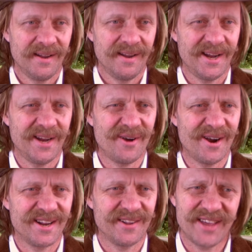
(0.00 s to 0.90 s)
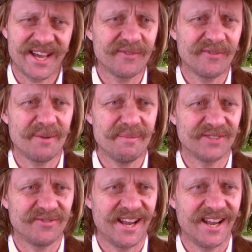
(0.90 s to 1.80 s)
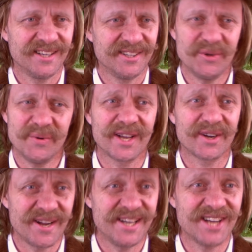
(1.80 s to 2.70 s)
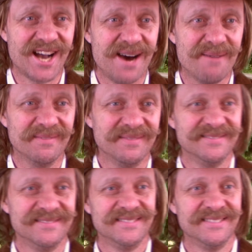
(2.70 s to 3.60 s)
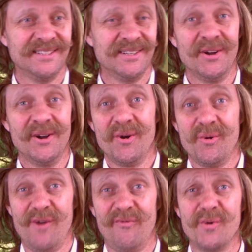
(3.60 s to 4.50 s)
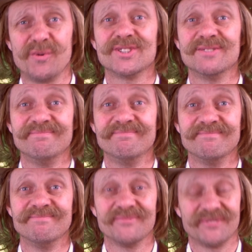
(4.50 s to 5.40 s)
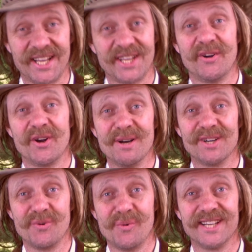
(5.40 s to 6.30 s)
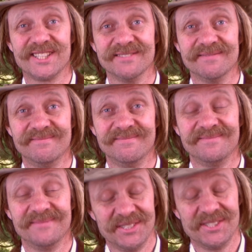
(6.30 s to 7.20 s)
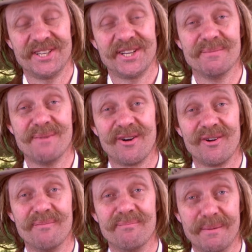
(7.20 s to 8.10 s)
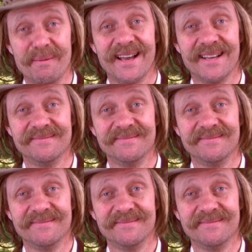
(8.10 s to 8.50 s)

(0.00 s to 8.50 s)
Hey Ronnie, thank you very much, fella. You're doing a great job. Well, folks, thank you very much for watching. See you tomorrow. Bye-bye.